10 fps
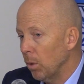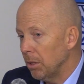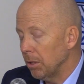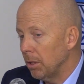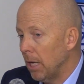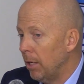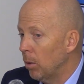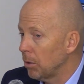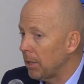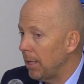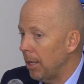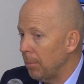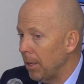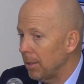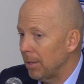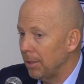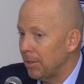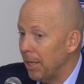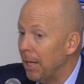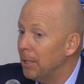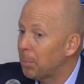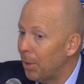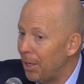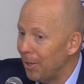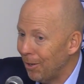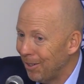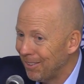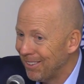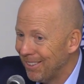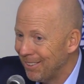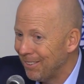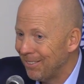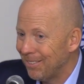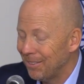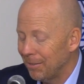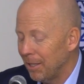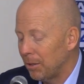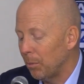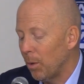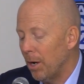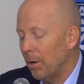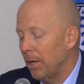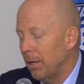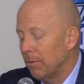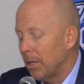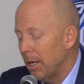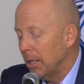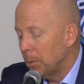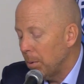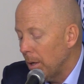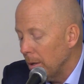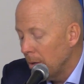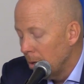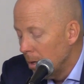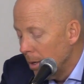which is, you don't say that about today's player. That's a rarity of today's player.